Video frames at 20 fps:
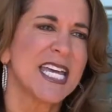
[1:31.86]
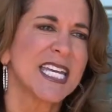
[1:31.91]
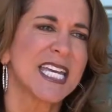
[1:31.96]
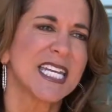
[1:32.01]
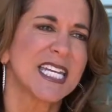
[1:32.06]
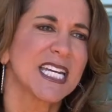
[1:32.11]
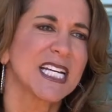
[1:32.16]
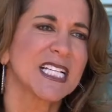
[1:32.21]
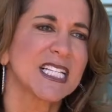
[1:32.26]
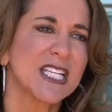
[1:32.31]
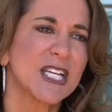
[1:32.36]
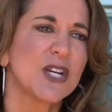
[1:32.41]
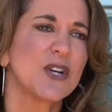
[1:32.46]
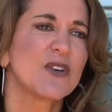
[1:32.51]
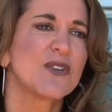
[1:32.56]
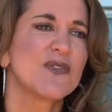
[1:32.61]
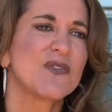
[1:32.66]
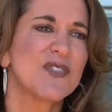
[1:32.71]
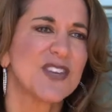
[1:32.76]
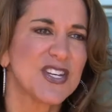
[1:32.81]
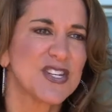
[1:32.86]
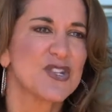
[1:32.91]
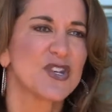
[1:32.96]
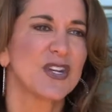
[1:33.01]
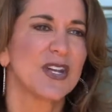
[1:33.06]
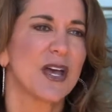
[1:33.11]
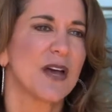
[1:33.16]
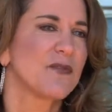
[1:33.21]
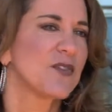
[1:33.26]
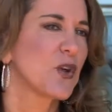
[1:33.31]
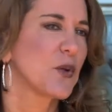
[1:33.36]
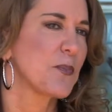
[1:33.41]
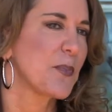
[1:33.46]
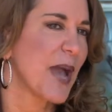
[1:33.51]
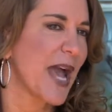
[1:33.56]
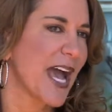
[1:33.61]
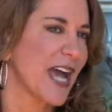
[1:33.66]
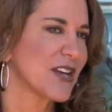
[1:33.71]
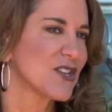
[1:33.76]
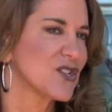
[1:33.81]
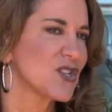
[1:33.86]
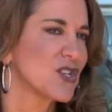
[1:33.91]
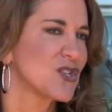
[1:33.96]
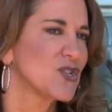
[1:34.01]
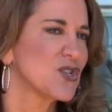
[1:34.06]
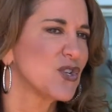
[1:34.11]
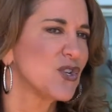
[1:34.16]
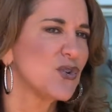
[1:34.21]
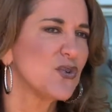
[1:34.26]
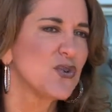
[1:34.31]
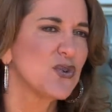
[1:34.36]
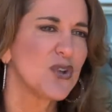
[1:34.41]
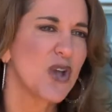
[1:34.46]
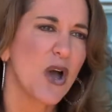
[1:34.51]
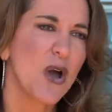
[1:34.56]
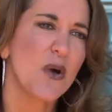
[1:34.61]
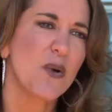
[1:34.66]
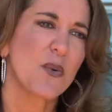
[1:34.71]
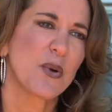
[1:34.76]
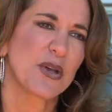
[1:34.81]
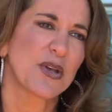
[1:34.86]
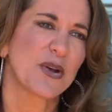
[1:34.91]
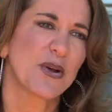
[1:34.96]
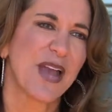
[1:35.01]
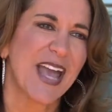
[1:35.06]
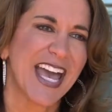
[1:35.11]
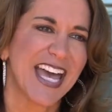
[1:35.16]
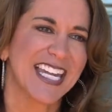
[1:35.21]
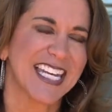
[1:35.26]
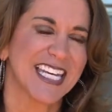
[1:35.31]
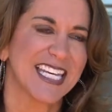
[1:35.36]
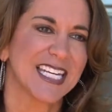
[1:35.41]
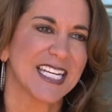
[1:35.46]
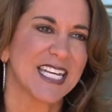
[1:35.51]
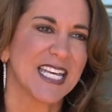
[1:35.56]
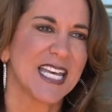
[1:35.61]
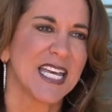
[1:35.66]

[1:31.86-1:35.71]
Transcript: get a clear vision of your passion so you know where you're headed.